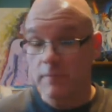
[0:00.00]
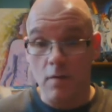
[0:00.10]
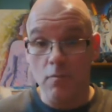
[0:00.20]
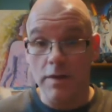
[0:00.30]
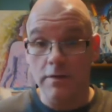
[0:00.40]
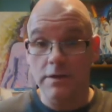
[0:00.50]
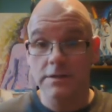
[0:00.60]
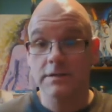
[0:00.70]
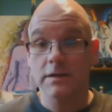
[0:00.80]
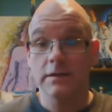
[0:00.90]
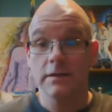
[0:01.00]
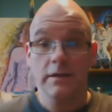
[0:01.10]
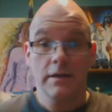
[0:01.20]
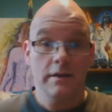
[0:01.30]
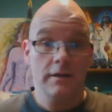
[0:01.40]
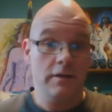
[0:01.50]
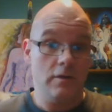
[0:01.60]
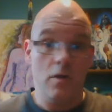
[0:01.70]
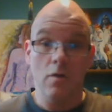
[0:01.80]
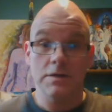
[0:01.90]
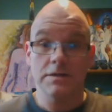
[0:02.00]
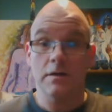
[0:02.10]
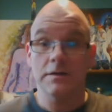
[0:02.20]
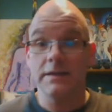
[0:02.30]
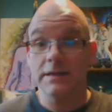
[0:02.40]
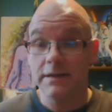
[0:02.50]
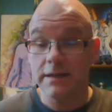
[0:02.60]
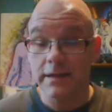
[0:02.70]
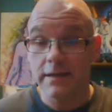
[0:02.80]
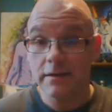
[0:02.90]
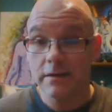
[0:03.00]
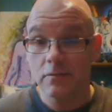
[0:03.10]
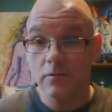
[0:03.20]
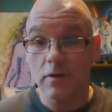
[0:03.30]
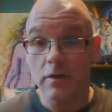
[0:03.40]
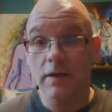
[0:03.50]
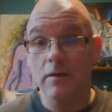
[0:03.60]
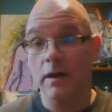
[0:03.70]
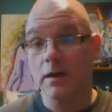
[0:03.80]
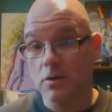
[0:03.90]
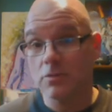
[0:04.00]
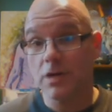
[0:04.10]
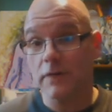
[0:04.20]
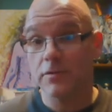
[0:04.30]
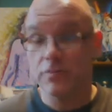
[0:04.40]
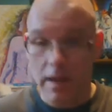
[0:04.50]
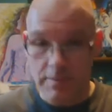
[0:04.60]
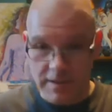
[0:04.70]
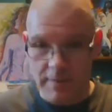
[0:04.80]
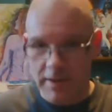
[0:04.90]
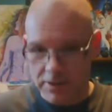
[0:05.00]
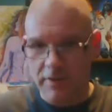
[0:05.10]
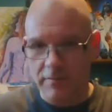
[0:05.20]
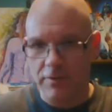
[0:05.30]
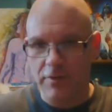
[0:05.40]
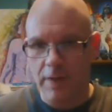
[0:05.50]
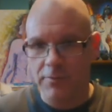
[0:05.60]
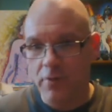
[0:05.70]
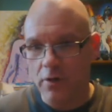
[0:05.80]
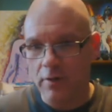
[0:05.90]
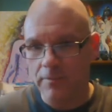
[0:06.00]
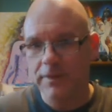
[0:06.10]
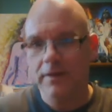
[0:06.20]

whether it's OSR D&D, where okay, I'm gonna go check for traps and I make a check for traps roll,